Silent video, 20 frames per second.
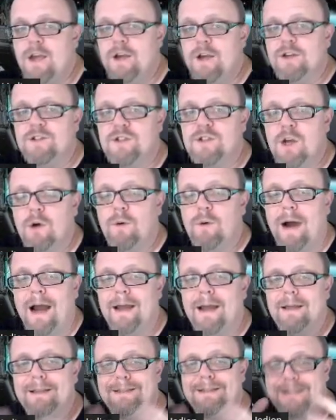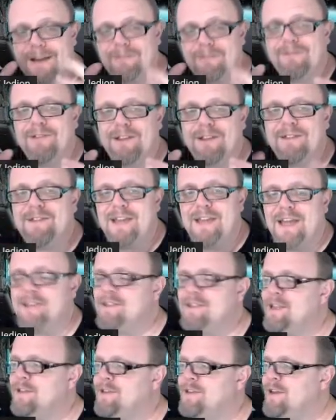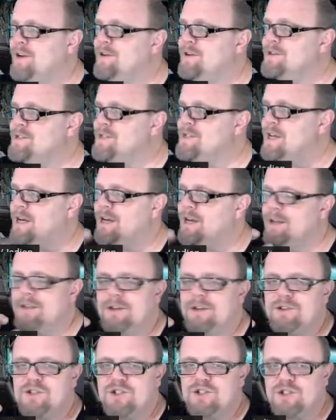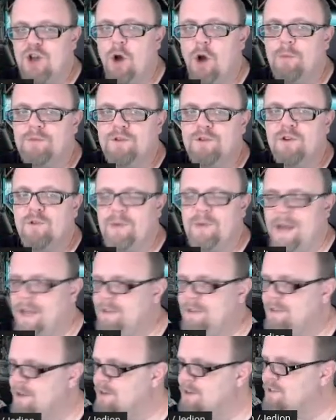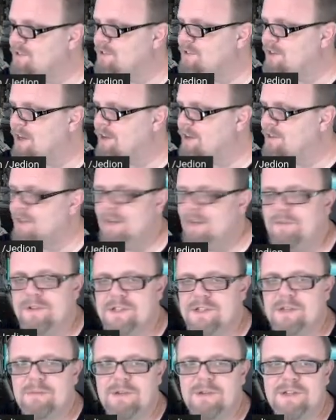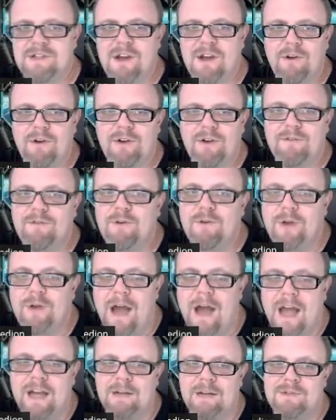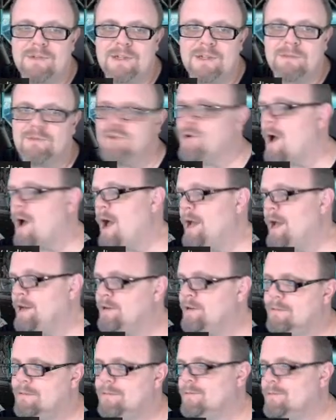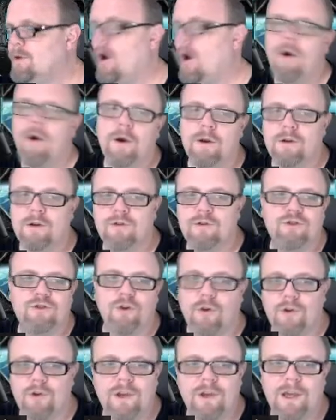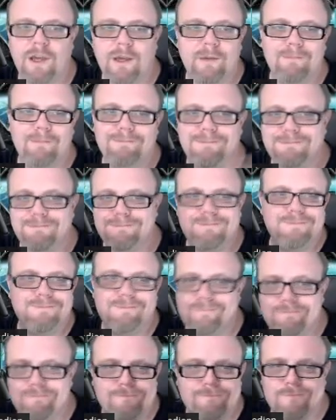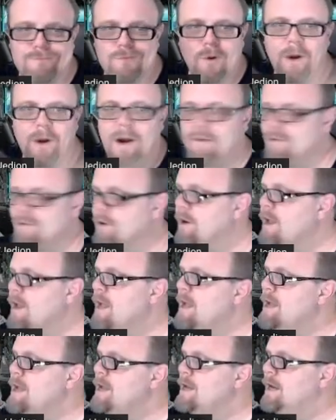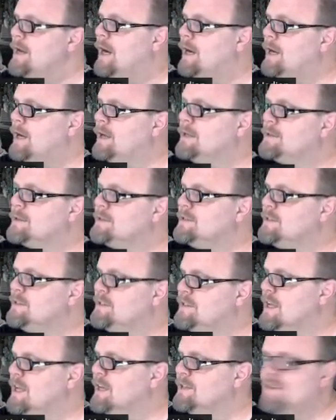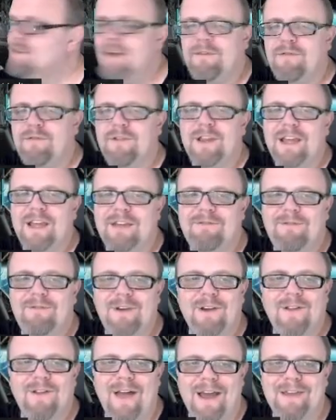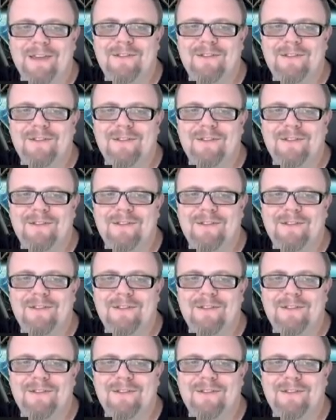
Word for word: So I definitely think that there's scope to create this. Even some Yazarian food items, some dried targ jerky, whatever. I definitely feel like